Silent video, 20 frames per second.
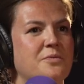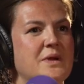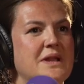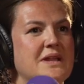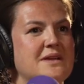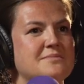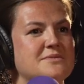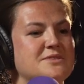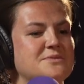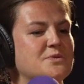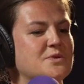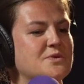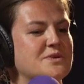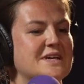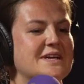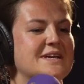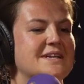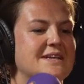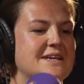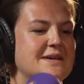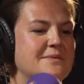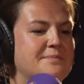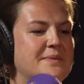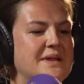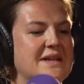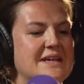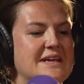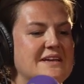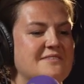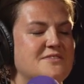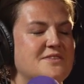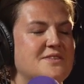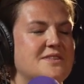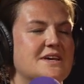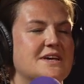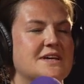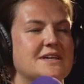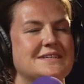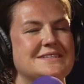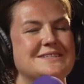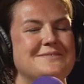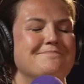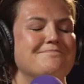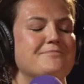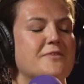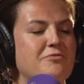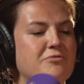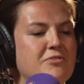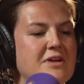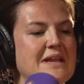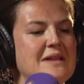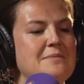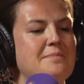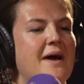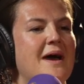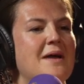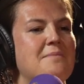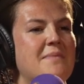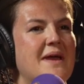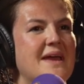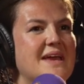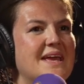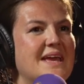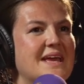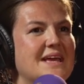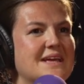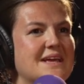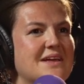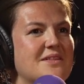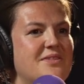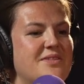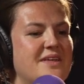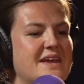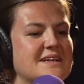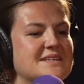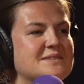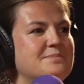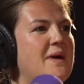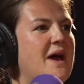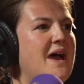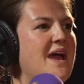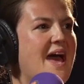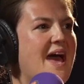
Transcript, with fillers: William de Morgan believed that really by making things by